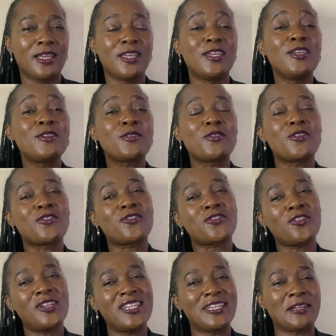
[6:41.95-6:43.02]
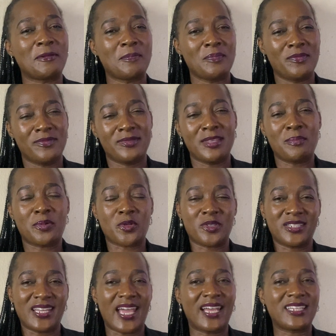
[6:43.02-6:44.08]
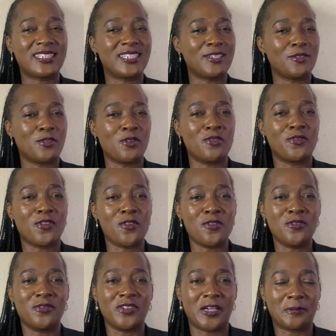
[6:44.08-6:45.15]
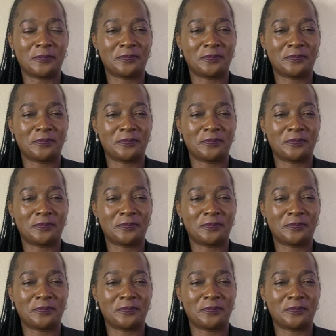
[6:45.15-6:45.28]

in controlling the production of ova.